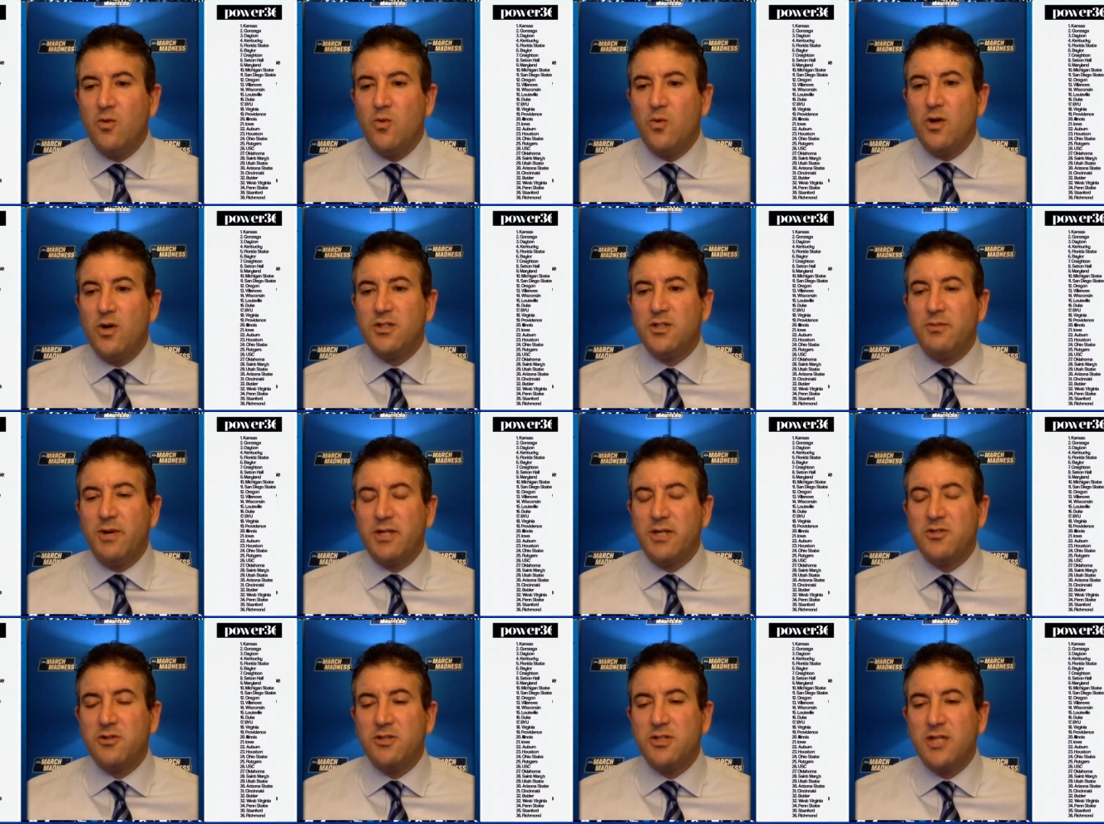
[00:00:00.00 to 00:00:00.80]
Where's New
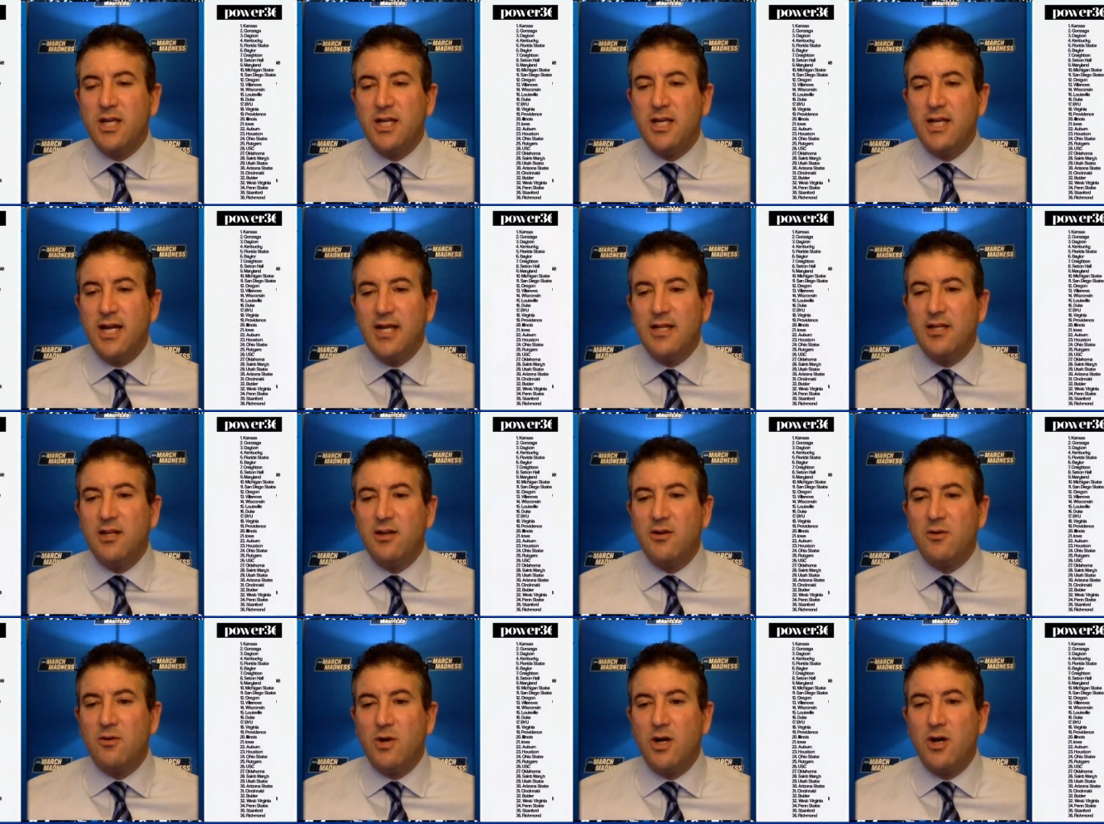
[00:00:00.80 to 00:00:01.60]
Mexico State
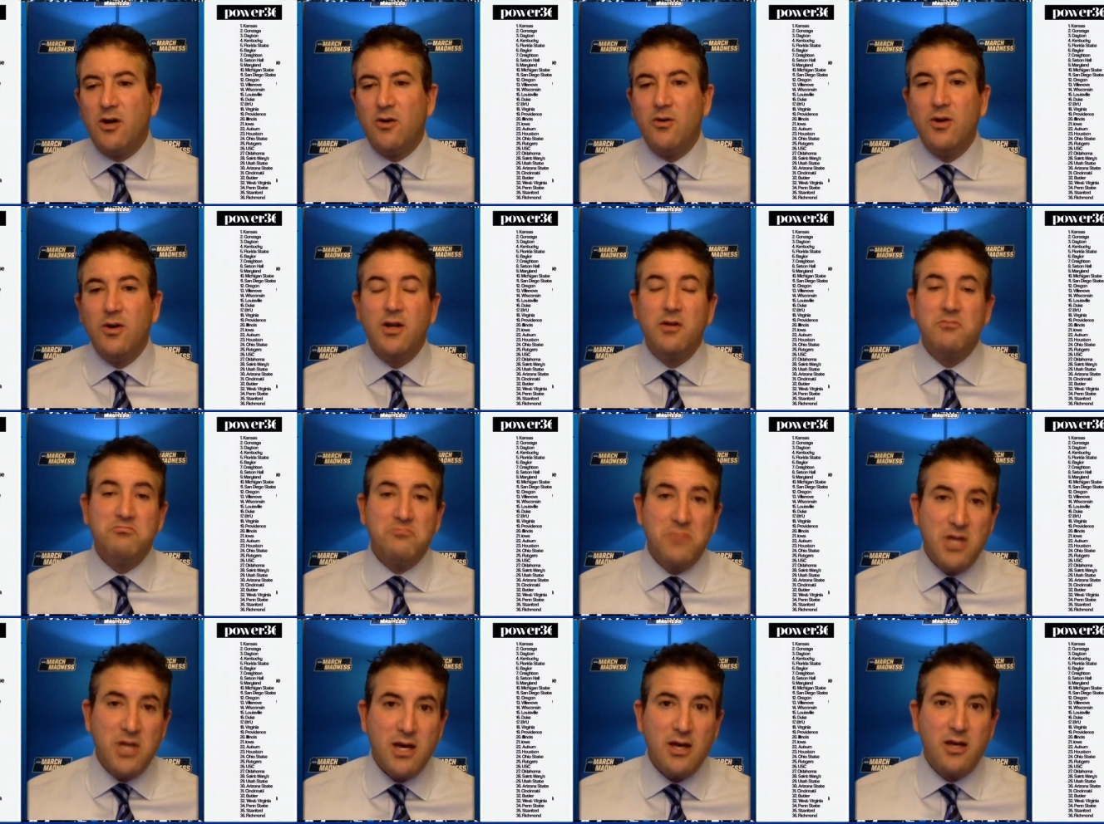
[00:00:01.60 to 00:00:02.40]
19 in a row?
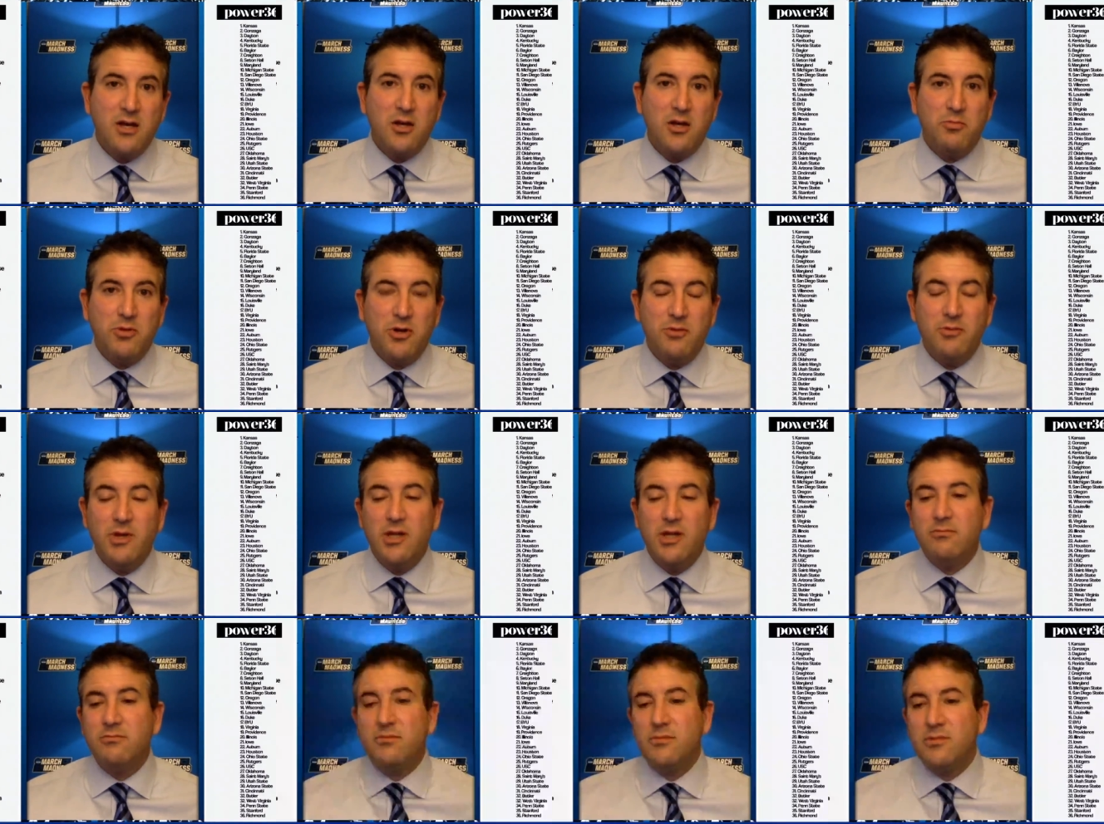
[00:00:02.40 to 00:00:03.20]
Yeah, I could have put them
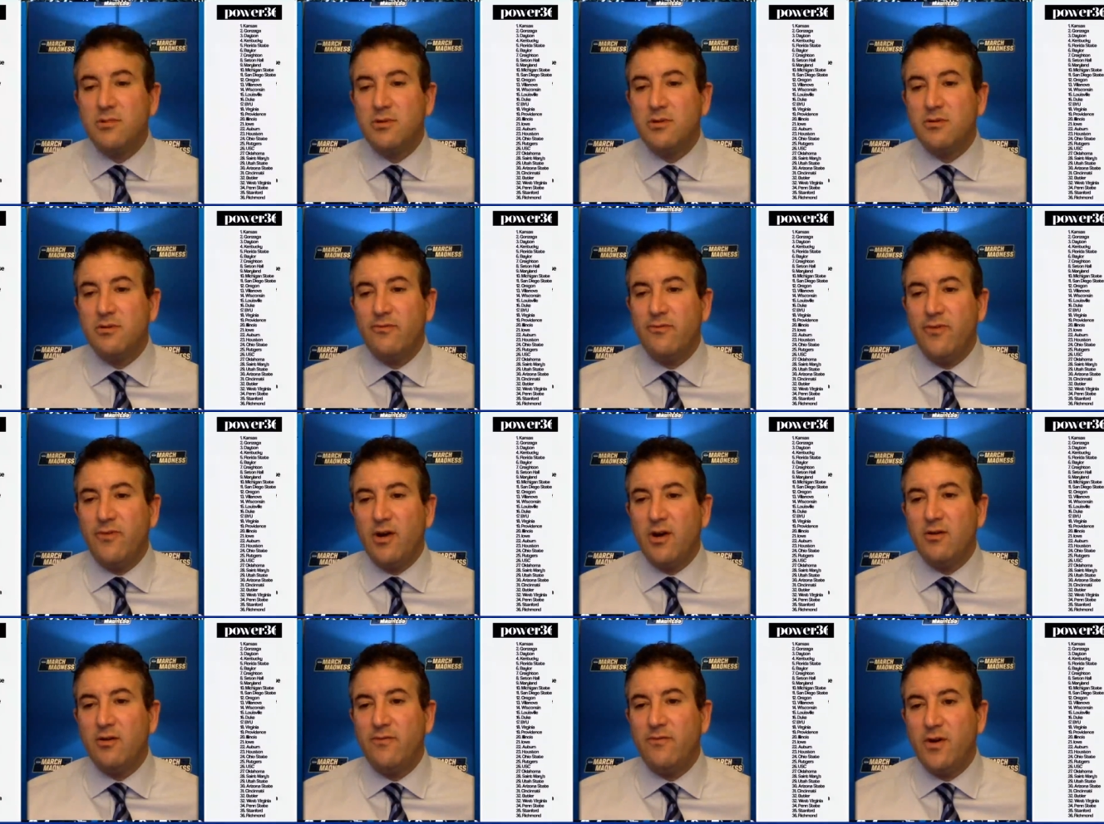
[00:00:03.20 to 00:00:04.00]
in.
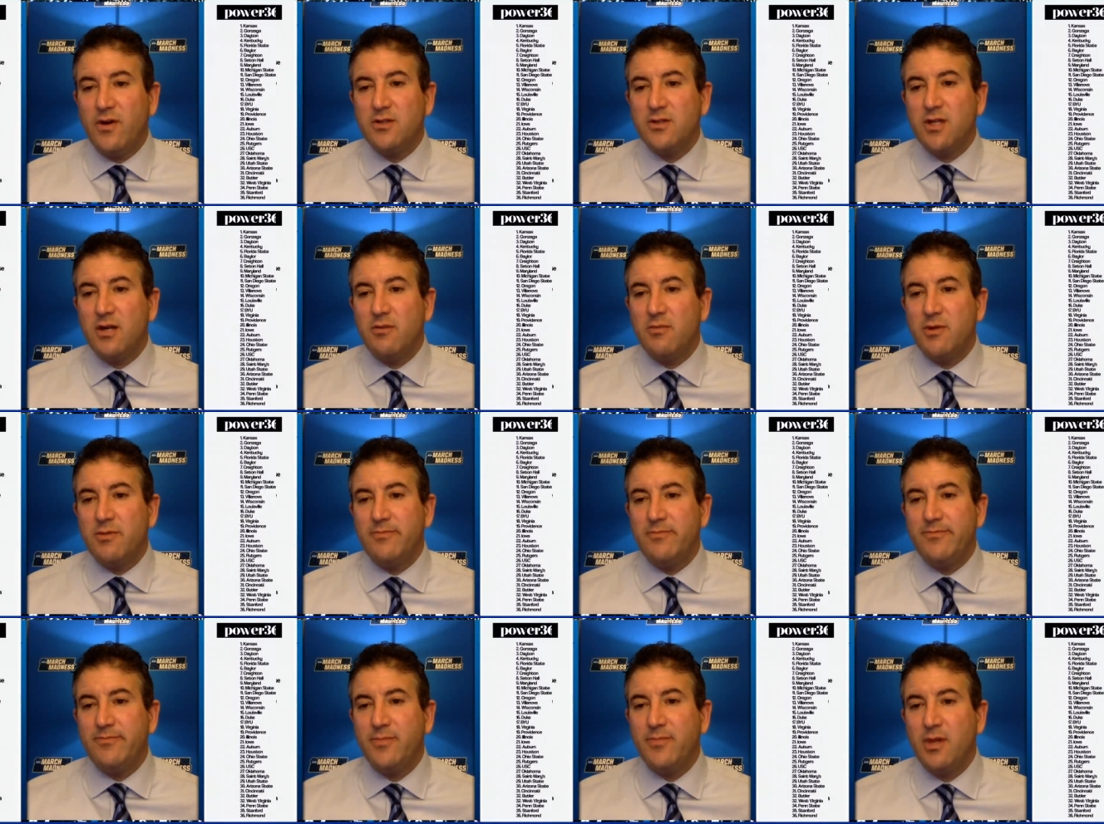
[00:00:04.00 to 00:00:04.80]
Fair, fair statement.